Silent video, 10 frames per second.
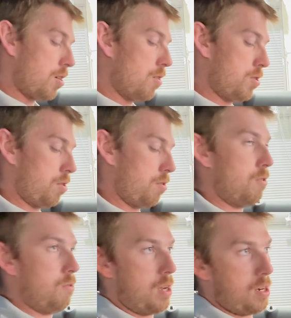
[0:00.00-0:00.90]
goes
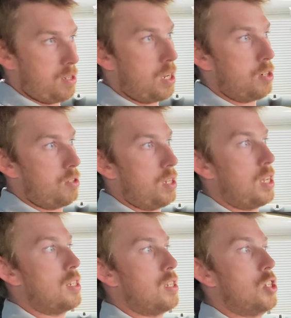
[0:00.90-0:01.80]
through and essentially
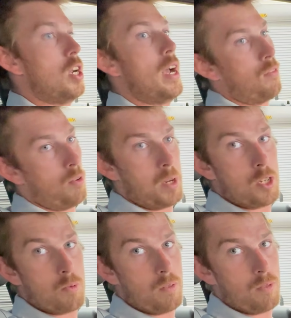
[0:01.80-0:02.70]
gets a check from
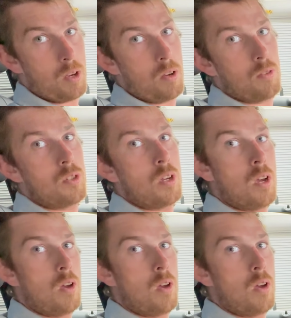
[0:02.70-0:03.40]
each one of those,